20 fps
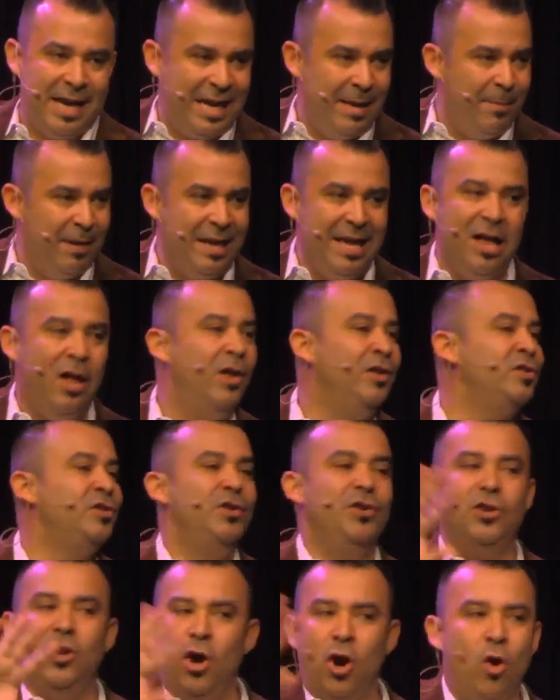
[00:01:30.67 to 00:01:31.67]
Anybody else?
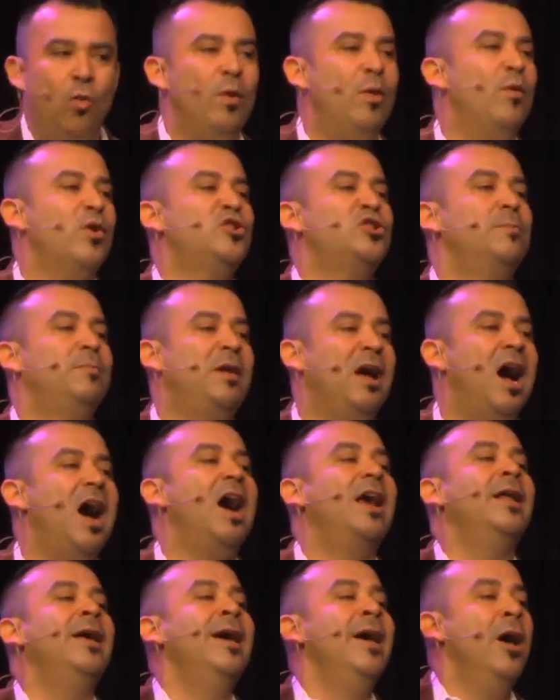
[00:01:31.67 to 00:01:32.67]
No, we worship
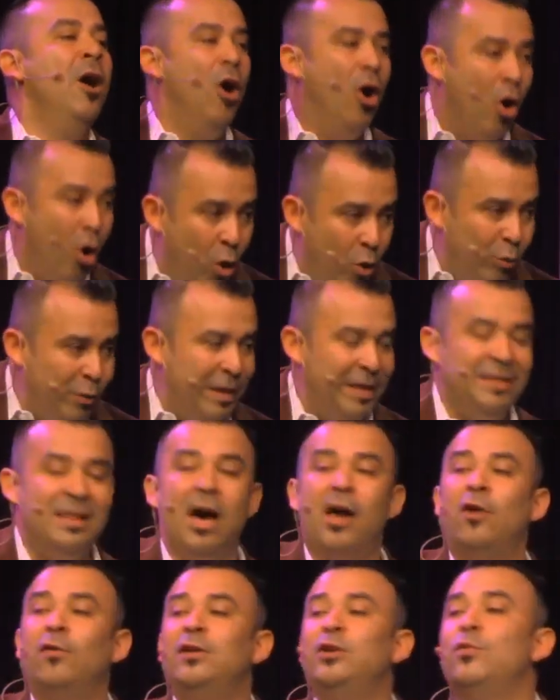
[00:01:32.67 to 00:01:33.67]
God only.
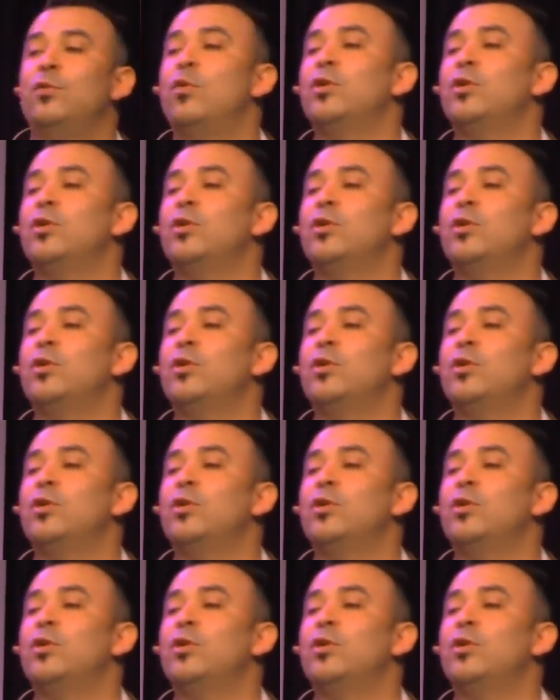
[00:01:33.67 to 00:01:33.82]
Not only do we